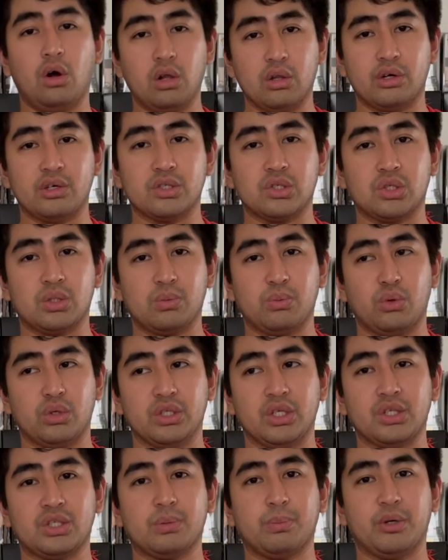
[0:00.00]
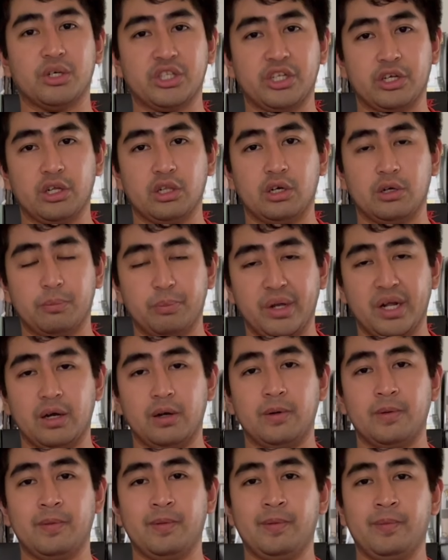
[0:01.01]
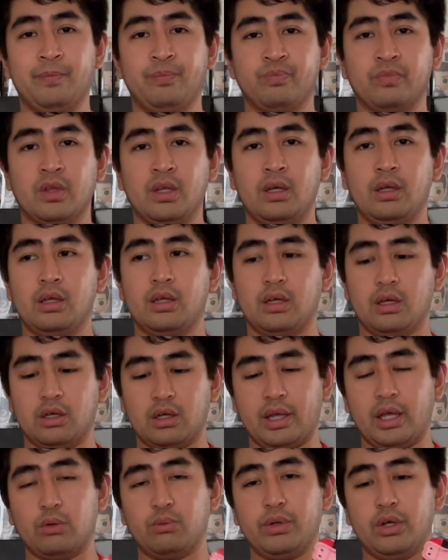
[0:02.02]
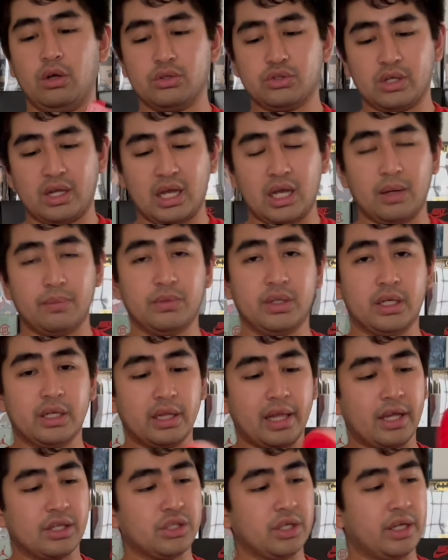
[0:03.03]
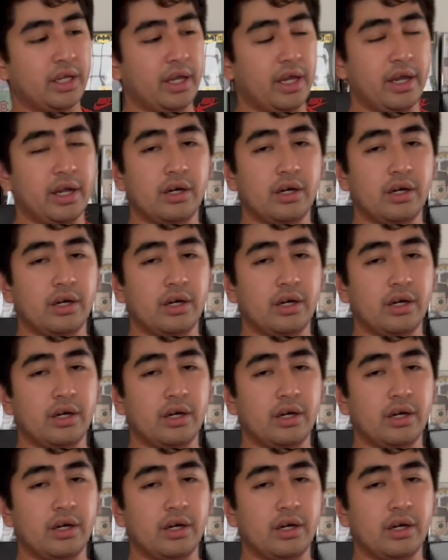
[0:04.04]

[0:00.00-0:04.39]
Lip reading: colors for this particular pair. And we also have the classic